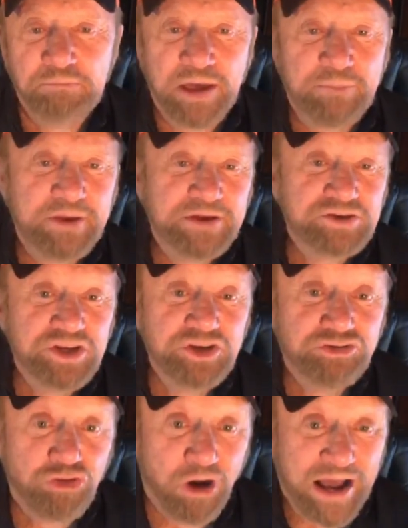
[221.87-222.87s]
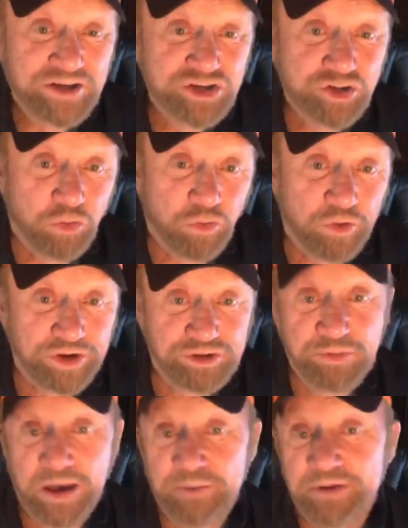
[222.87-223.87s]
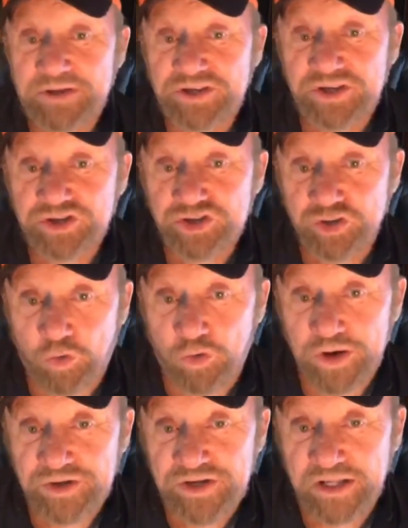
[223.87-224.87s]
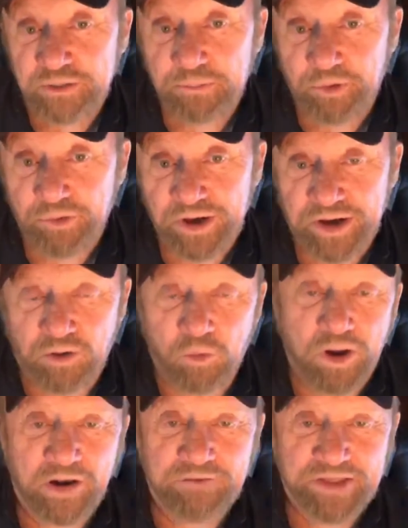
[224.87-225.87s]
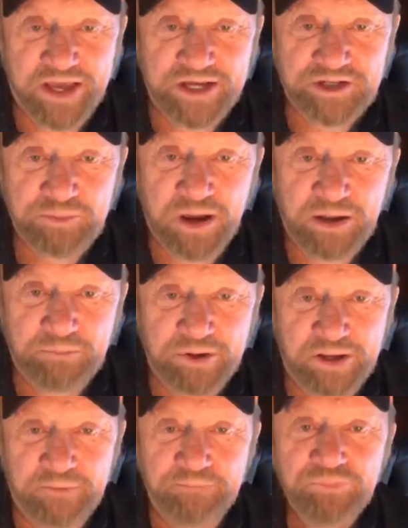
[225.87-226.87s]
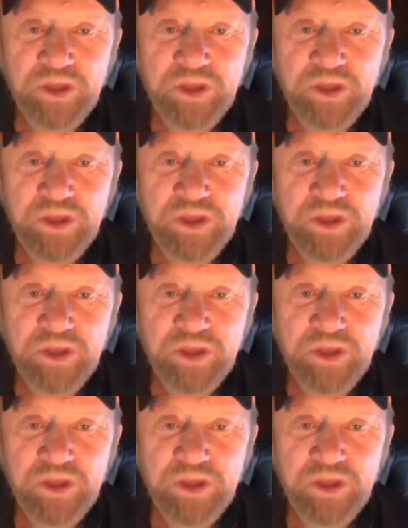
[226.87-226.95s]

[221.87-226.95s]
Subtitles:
maybe it's in dry storage, maybe it's in storage at the marina, whatever the case might be.